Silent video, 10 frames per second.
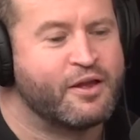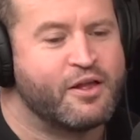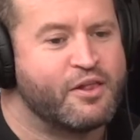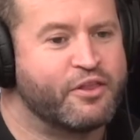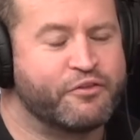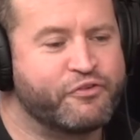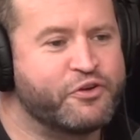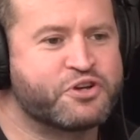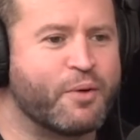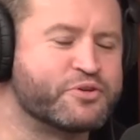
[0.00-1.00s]
The
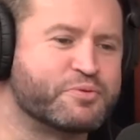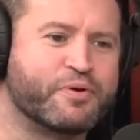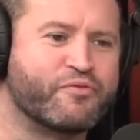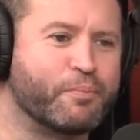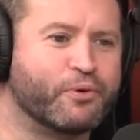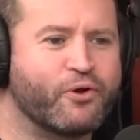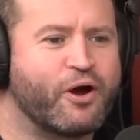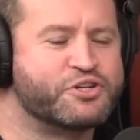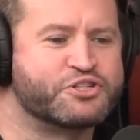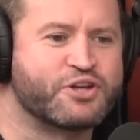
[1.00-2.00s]
first time was a bit of a blur.
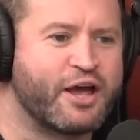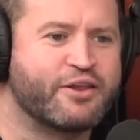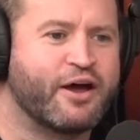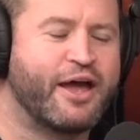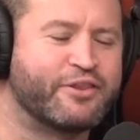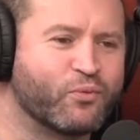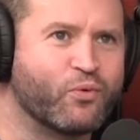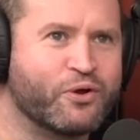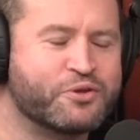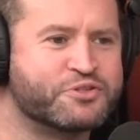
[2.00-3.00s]
I had the
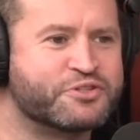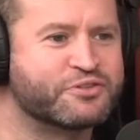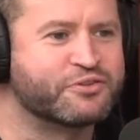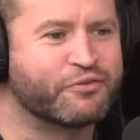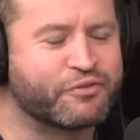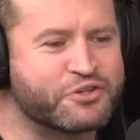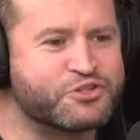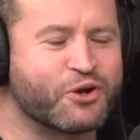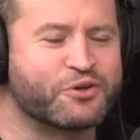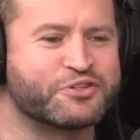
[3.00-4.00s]
words of these
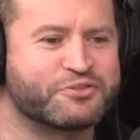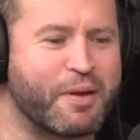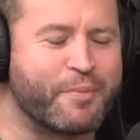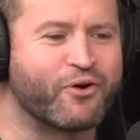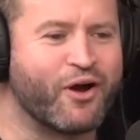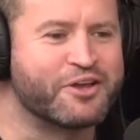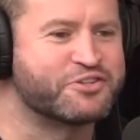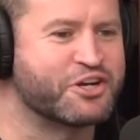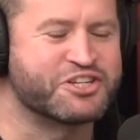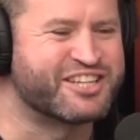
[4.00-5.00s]
jokes
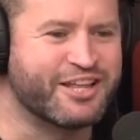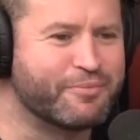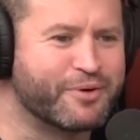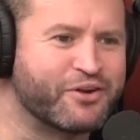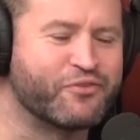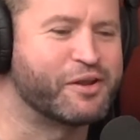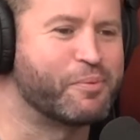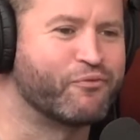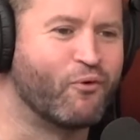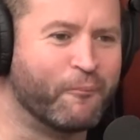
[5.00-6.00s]
memorized, and I just said them. I didn't really
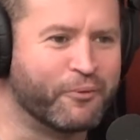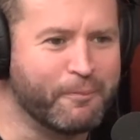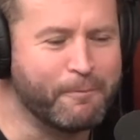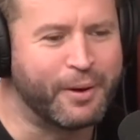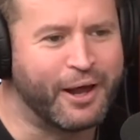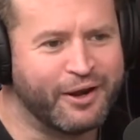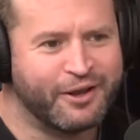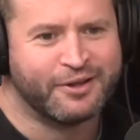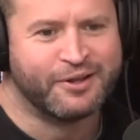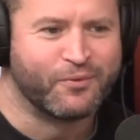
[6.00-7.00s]
perform them. But
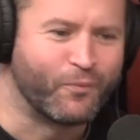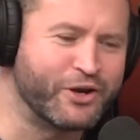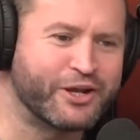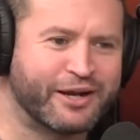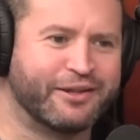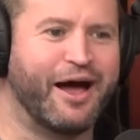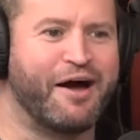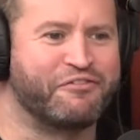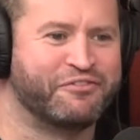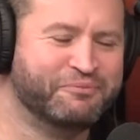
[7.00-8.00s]
when you get a
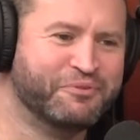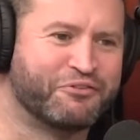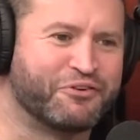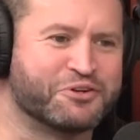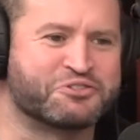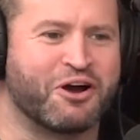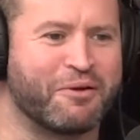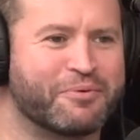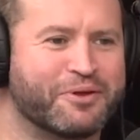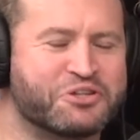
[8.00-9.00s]
laugh the first
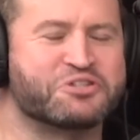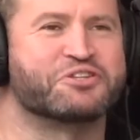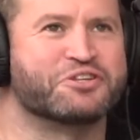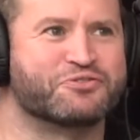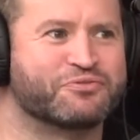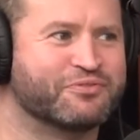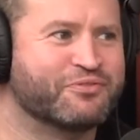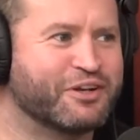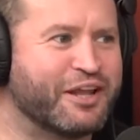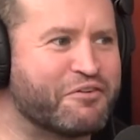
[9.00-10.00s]
time, it just, this
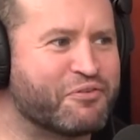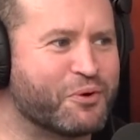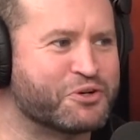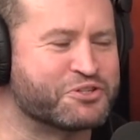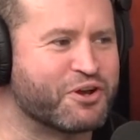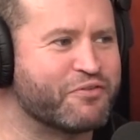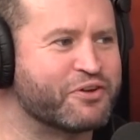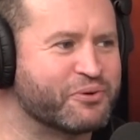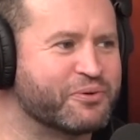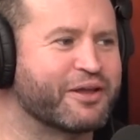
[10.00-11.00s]
relief washes over you,
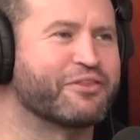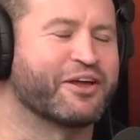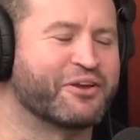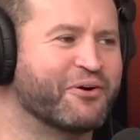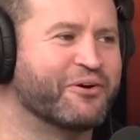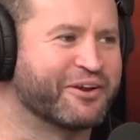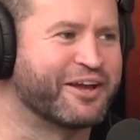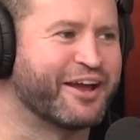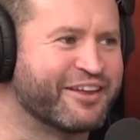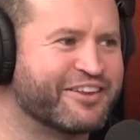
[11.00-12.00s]
and you're like, thank God, okay.